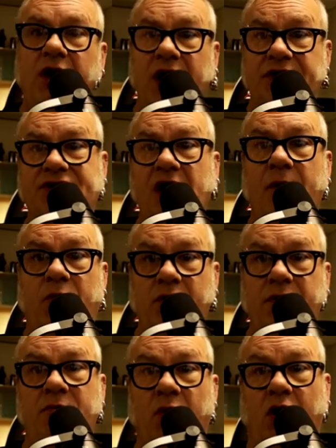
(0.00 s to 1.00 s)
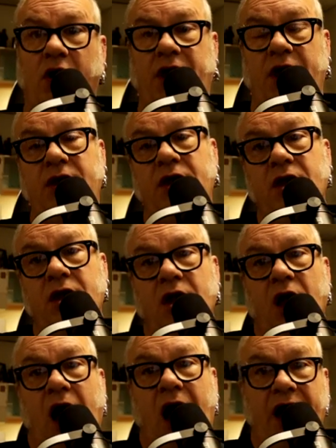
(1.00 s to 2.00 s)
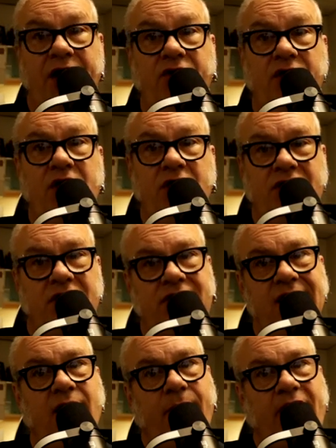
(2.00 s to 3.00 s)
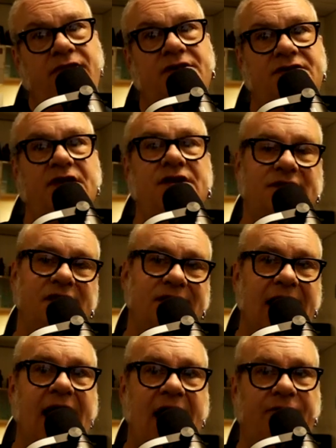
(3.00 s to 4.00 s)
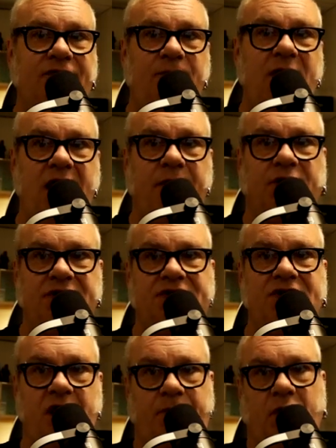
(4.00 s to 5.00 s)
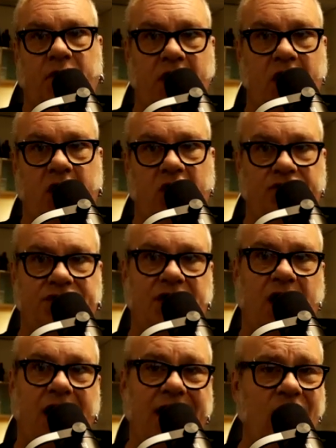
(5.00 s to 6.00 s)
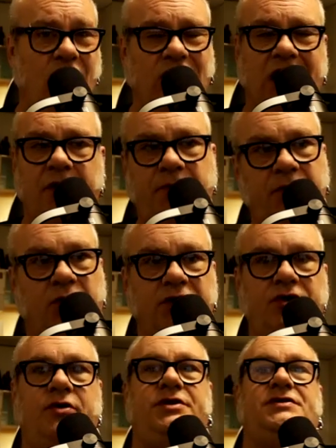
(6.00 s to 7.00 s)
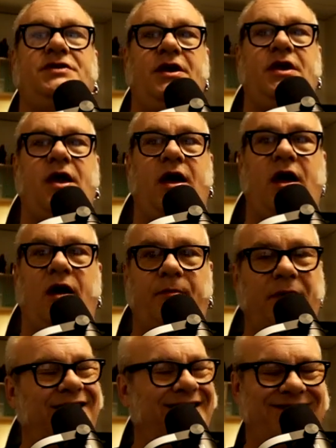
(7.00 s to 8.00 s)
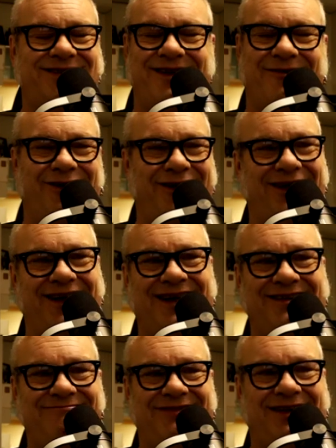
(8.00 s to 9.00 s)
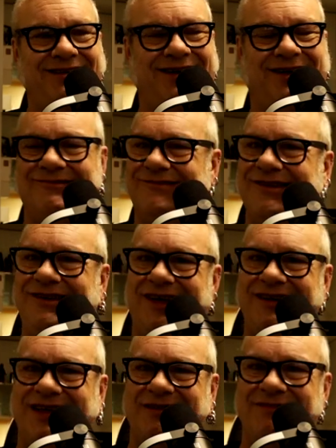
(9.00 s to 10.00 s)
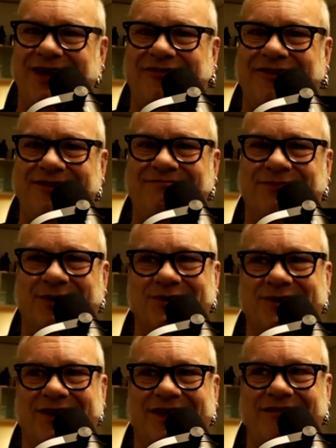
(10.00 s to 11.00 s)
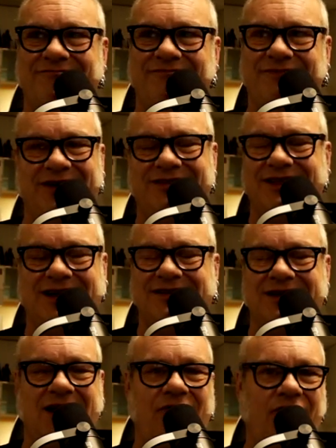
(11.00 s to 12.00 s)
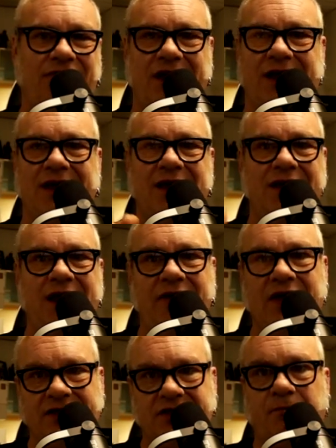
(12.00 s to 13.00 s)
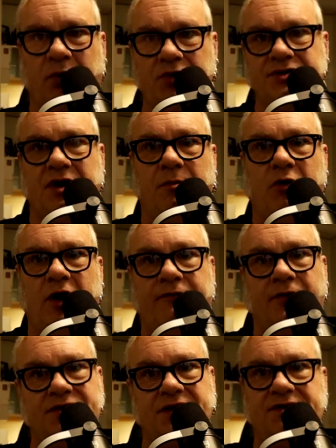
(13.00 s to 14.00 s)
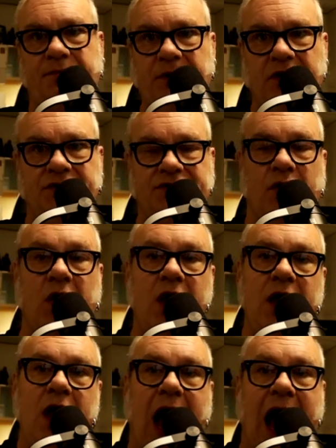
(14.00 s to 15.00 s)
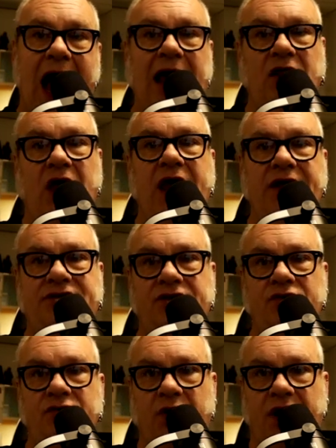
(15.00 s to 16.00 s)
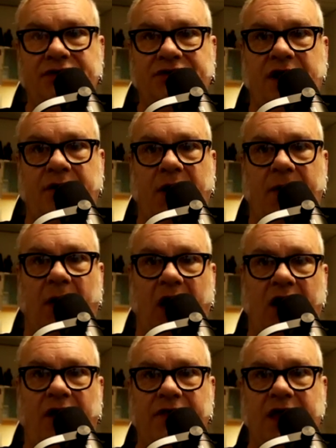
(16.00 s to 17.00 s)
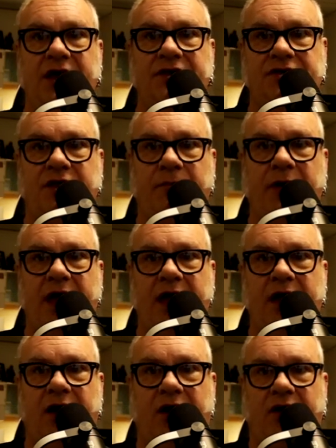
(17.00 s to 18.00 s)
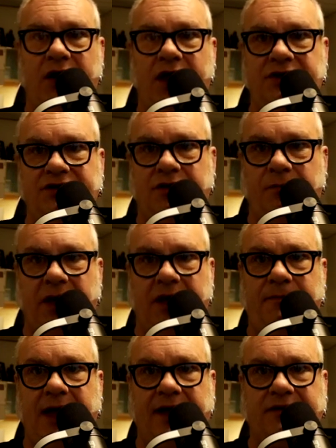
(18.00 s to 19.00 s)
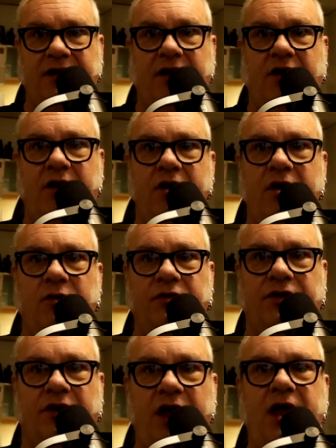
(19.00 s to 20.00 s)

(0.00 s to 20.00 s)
Next up would be marking. I do the thing about this is they have to be able to see up your nose. I know a lot of people will do it sitting up and et cetera. I, I don't really like that method personally. But that's another thing, and that's a personal preference as a piercer. I like to uh, set them up on the edge of the bed or edge of the bed back there with their